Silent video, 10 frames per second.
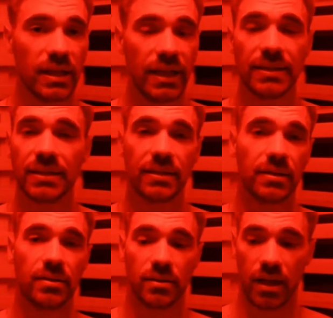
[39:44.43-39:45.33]
isn't
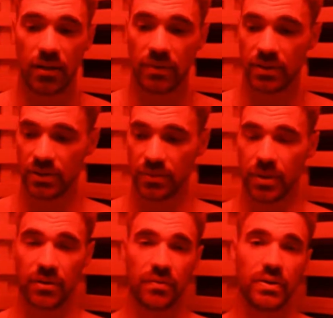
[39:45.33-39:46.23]
obviously
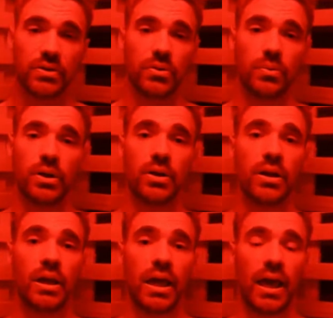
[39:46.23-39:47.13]
beneficial, where
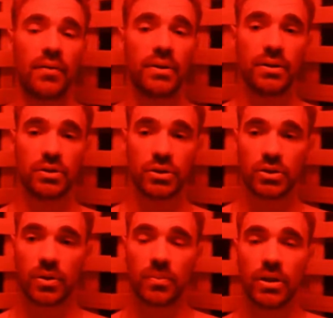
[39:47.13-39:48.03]
having just
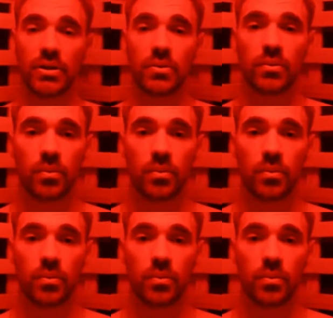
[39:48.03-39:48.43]
something,